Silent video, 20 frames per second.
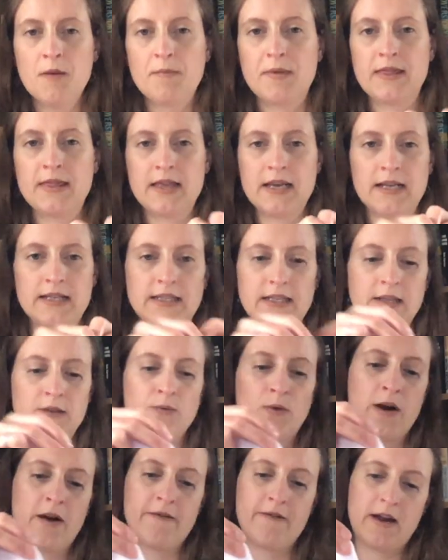this is
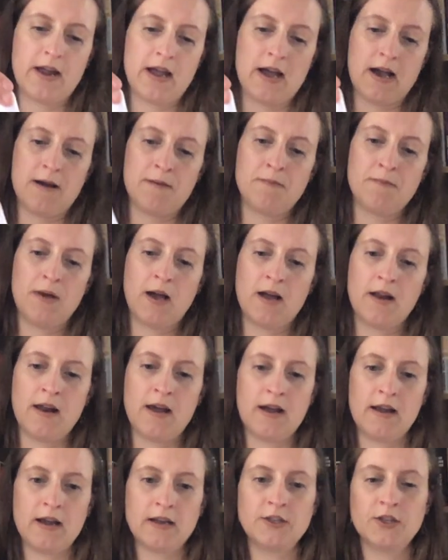where I am, and
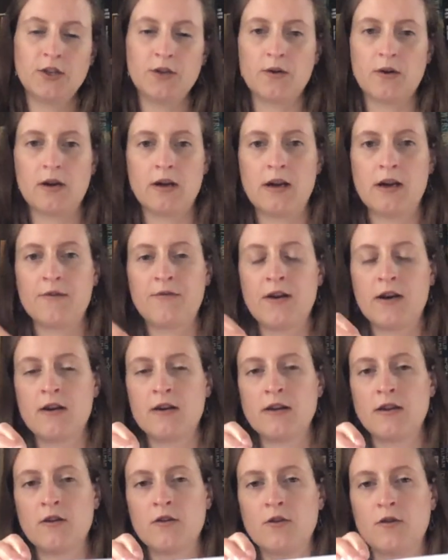I have
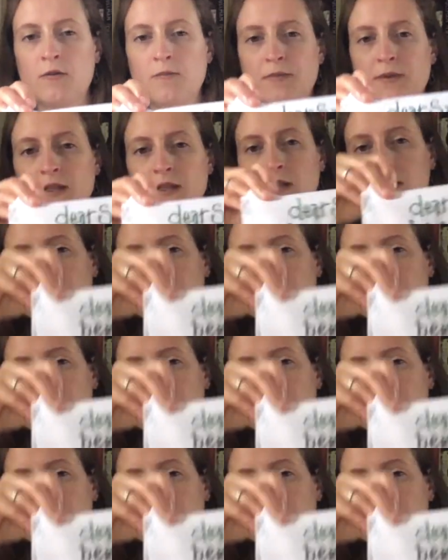high hopes that